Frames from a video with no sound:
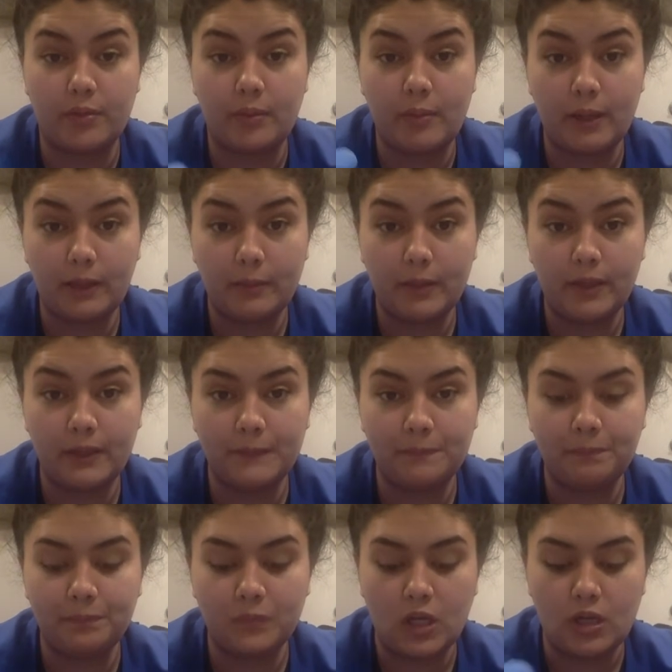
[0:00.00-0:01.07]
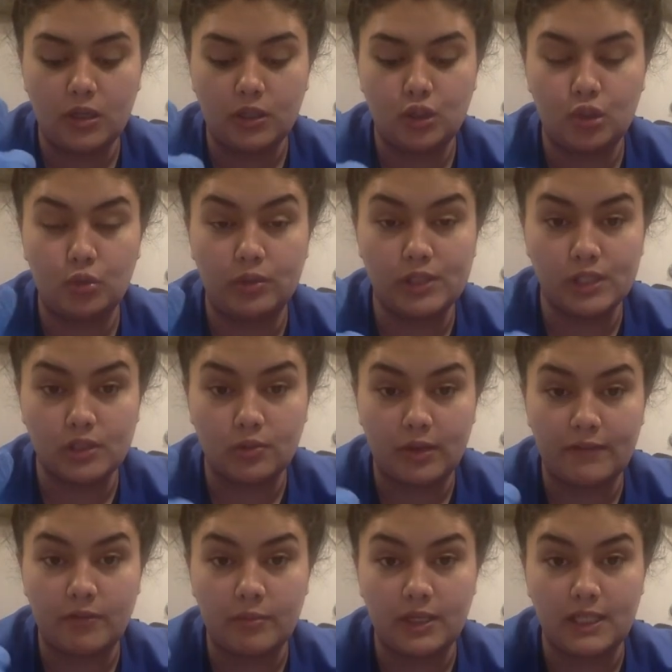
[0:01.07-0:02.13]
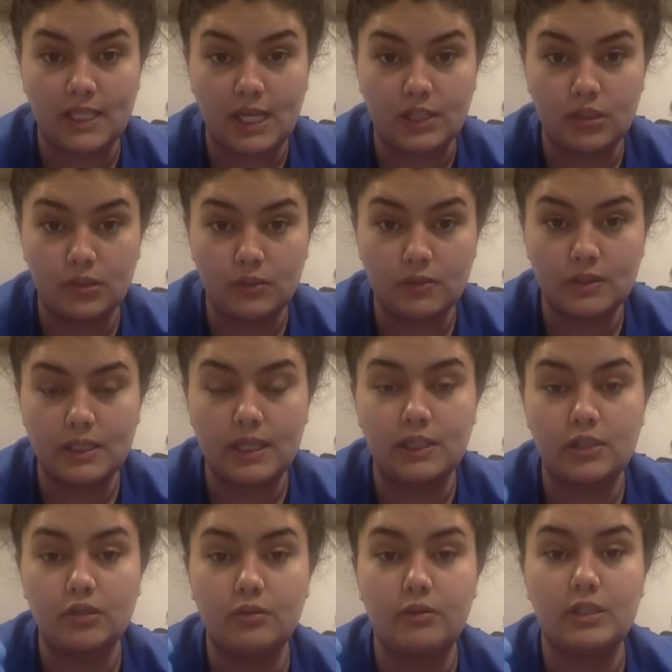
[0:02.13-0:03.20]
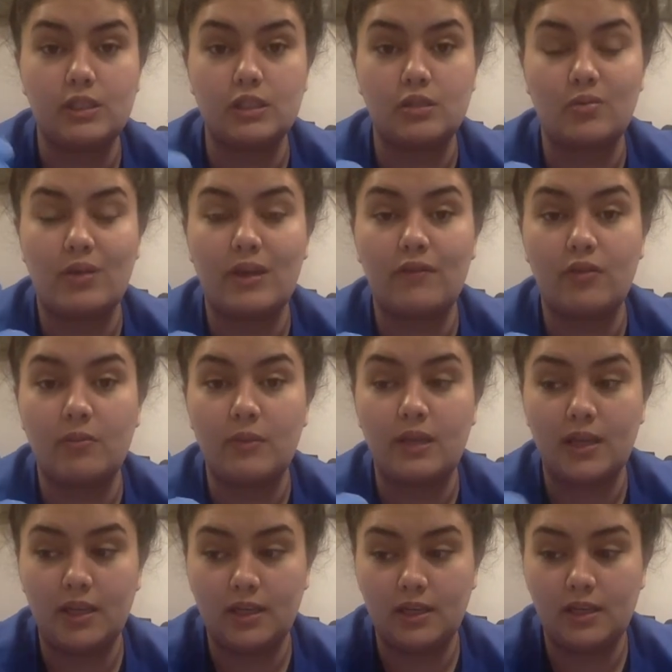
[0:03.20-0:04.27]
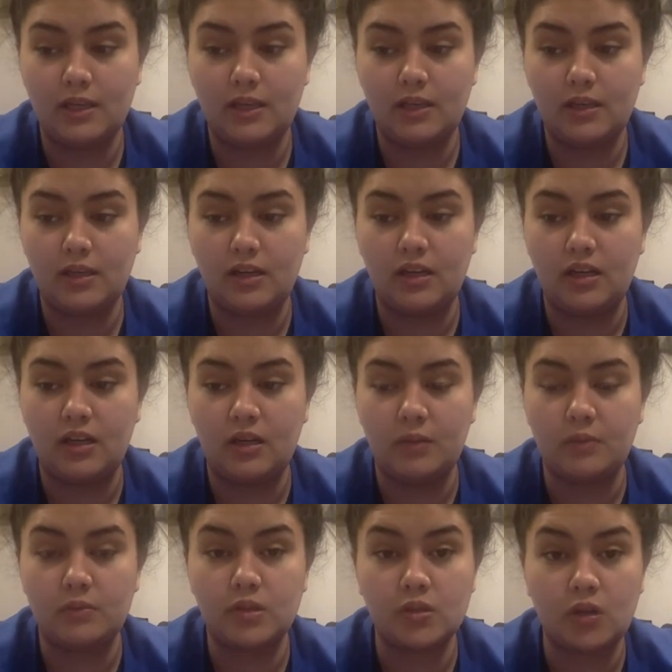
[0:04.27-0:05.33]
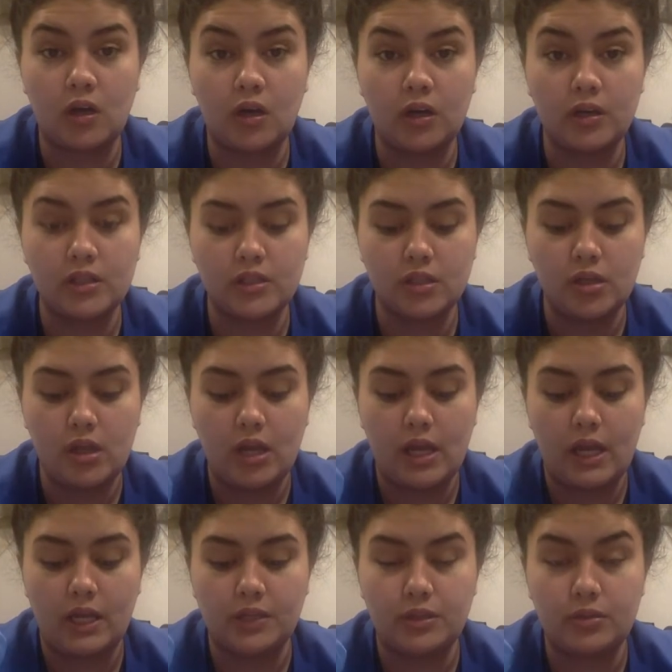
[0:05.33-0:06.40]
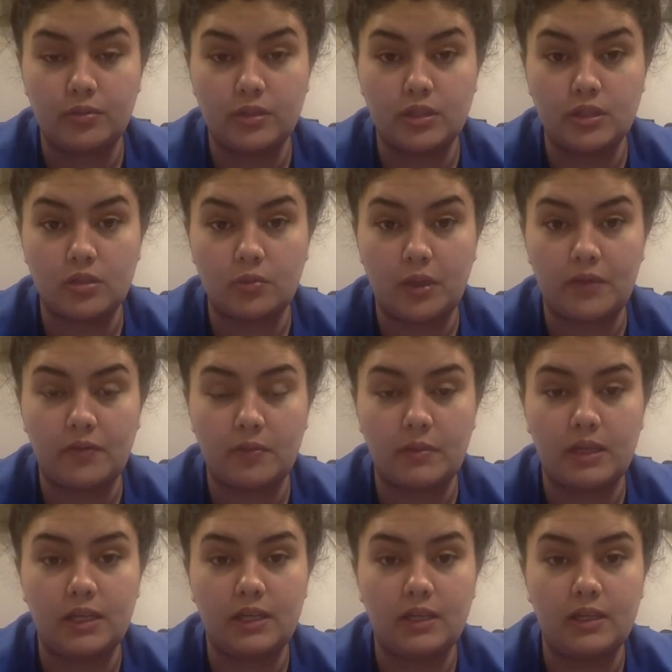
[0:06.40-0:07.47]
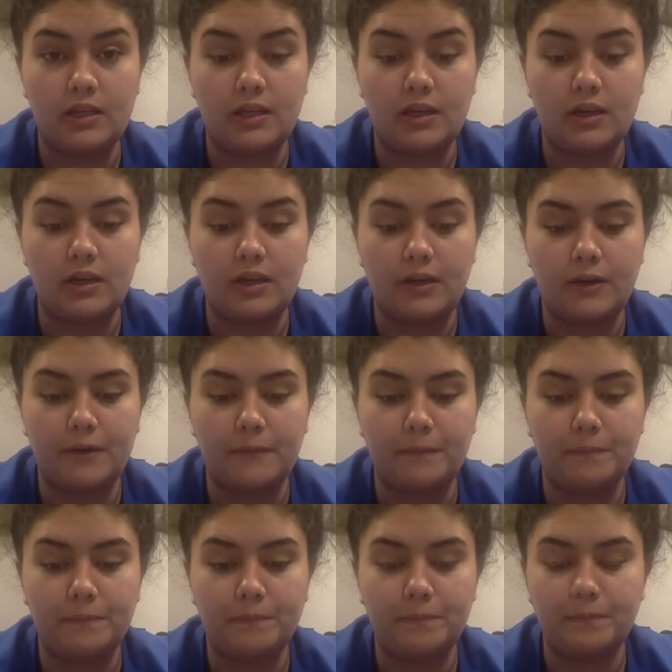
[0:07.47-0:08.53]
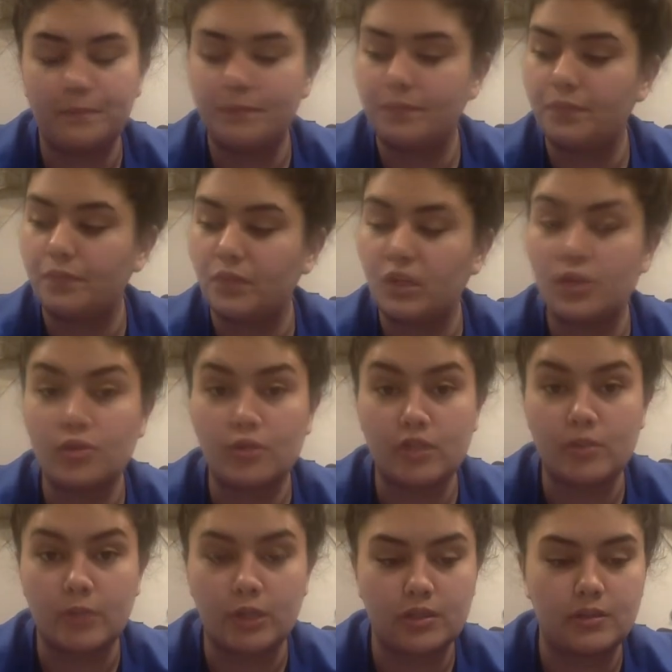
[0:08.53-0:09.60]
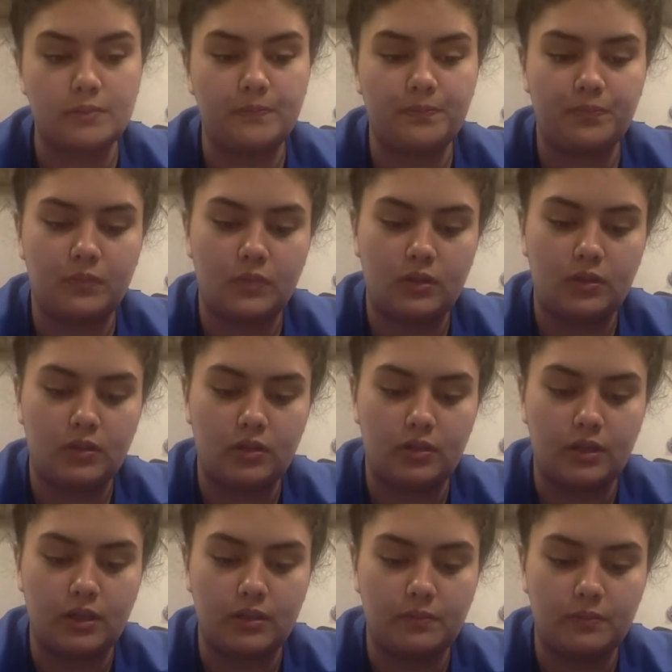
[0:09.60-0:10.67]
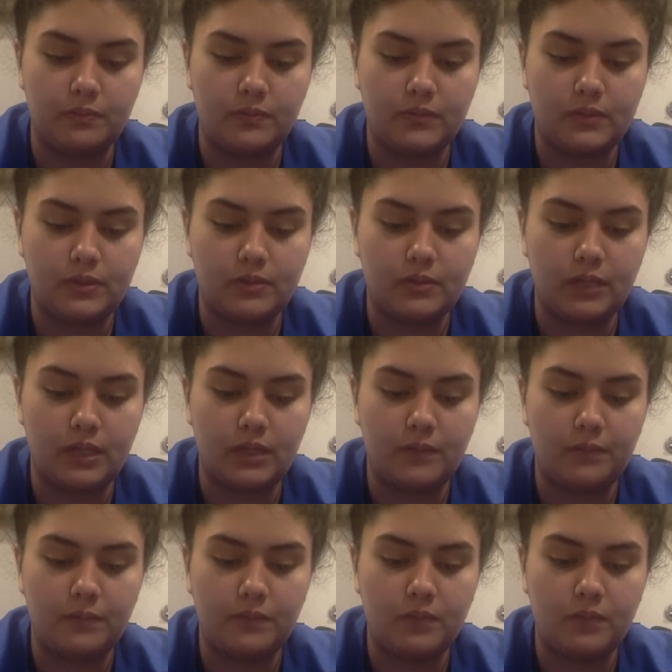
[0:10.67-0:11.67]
the belly button, 2 inches away from any tattoos, and 2 inches away from any scars, and 2 inches away from any stretch marks. Okay, so now